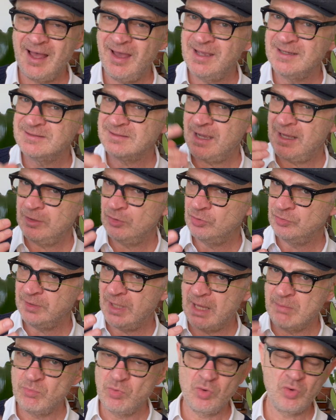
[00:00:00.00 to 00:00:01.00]
I dilute
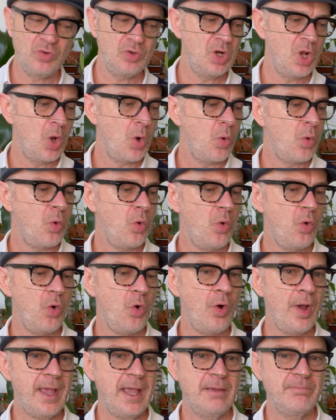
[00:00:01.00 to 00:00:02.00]
that more.
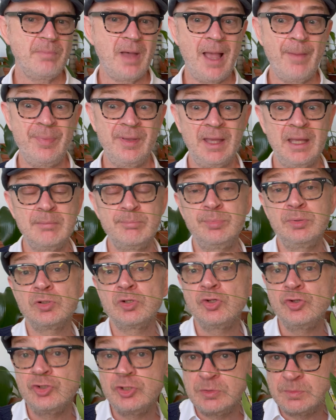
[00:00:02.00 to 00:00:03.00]
Or it might be a
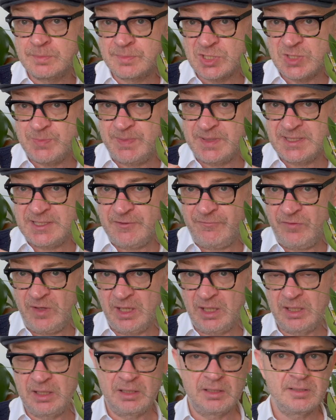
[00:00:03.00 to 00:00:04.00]

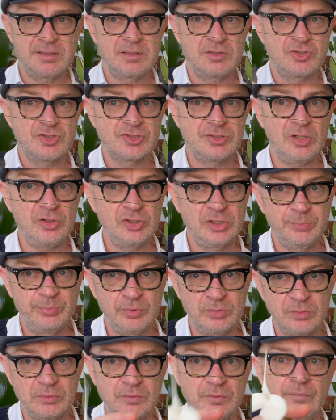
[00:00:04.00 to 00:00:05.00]
bloom-specific
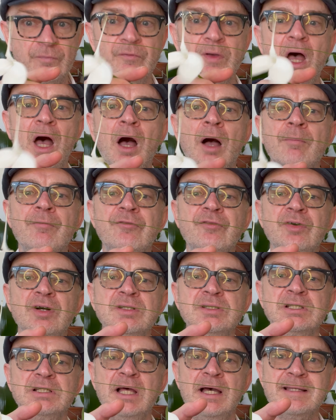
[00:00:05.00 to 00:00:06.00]
soluble
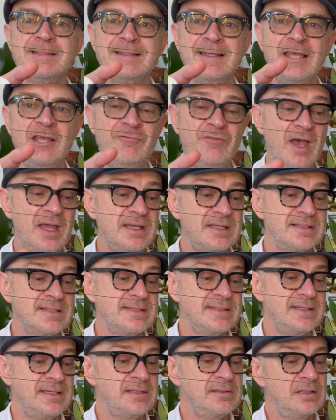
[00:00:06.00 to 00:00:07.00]
fertilizer if I can
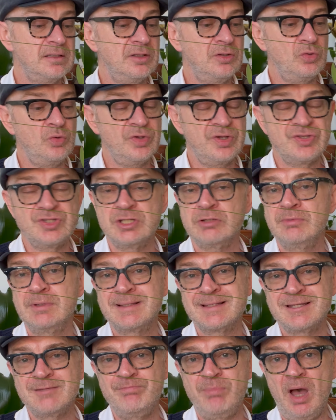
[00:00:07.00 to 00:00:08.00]
see that the orchids are
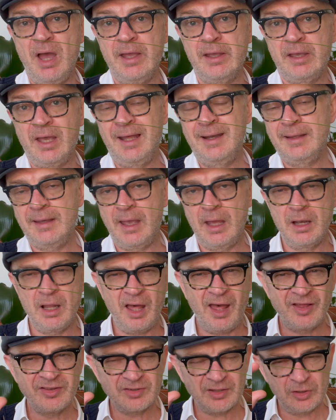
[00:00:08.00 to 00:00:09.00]
in spike. And again,
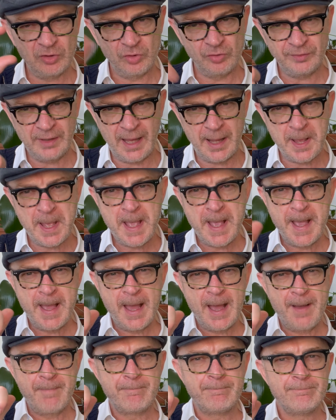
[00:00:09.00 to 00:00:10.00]
I dilute that
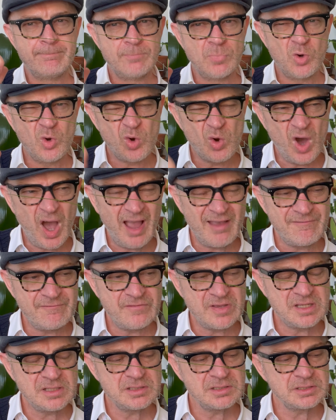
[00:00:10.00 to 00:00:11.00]
more. I
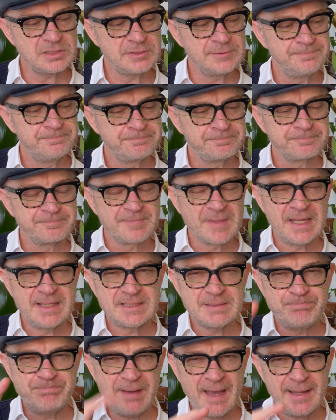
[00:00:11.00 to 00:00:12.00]
feel
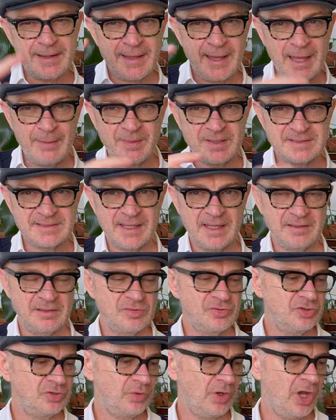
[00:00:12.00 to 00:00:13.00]
it's a bad habit to get
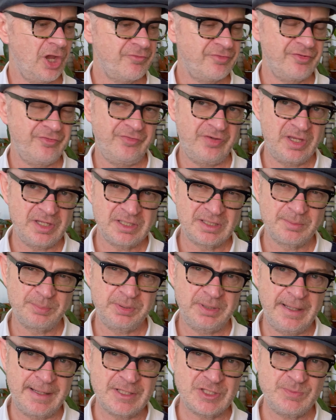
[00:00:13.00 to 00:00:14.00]
into overfeeding
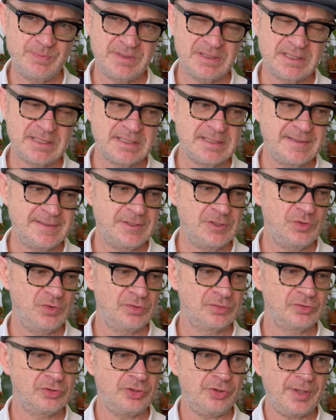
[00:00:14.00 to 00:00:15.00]
plants because you
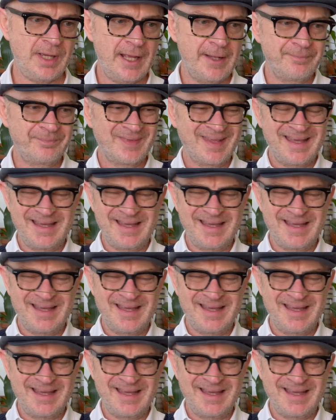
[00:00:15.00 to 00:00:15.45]
can create